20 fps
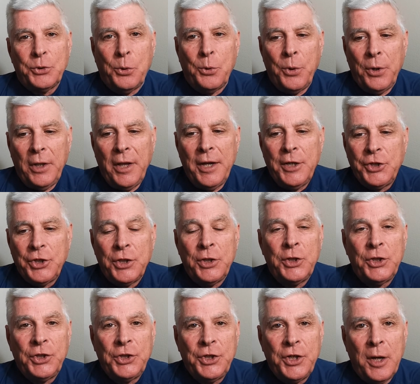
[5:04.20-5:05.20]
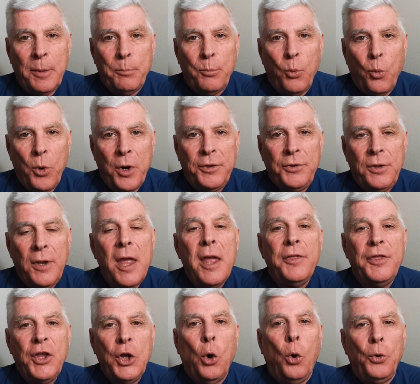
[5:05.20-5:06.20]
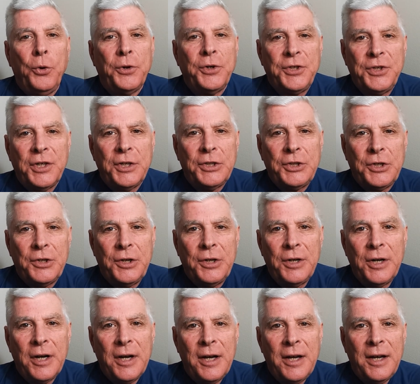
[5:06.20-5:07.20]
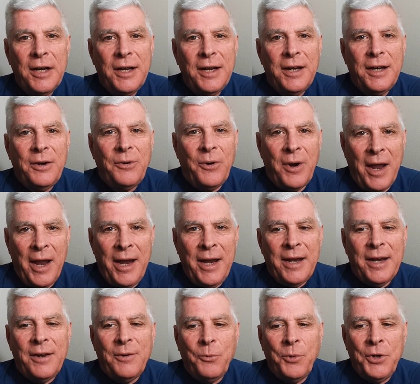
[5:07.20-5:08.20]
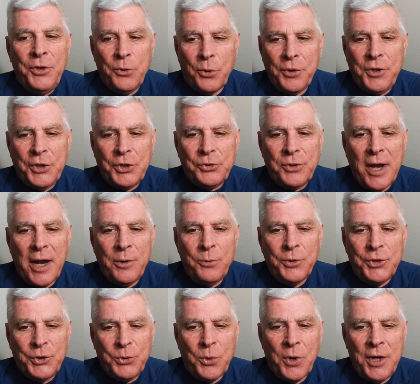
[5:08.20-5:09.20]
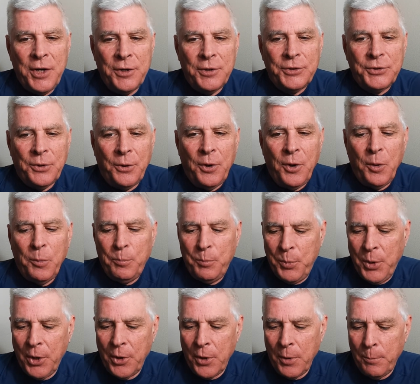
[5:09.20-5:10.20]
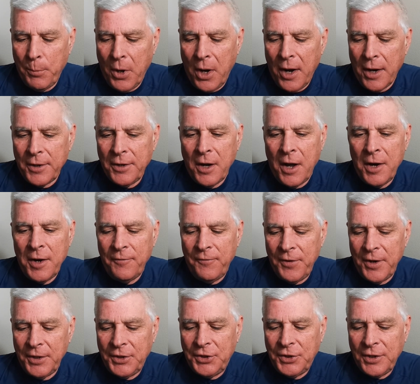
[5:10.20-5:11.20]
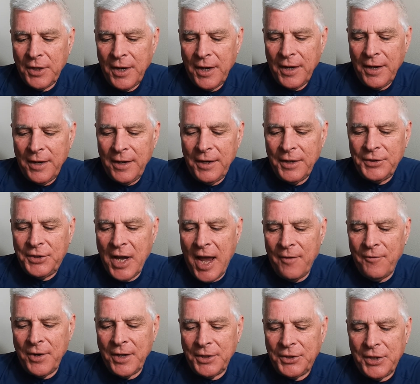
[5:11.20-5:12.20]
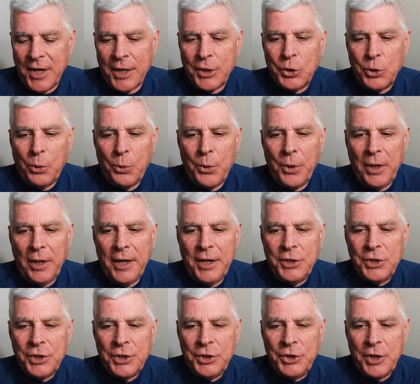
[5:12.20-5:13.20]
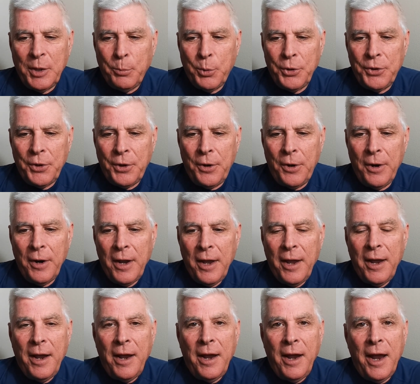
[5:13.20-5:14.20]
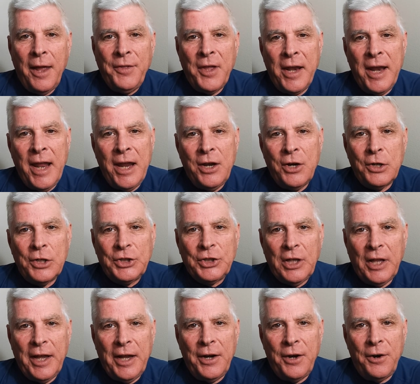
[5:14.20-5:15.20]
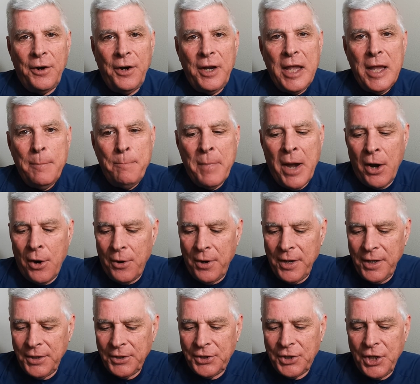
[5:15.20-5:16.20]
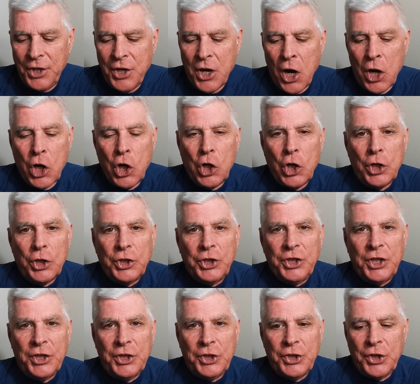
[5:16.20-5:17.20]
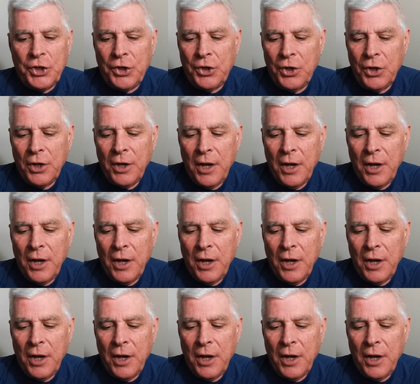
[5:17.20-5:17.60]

relationship with the older sister right? When Dorothy Stratten was 20 years old, Peter Bogdanovich is having a sexual relationship with her. And then eight years later, he marries the younger sister,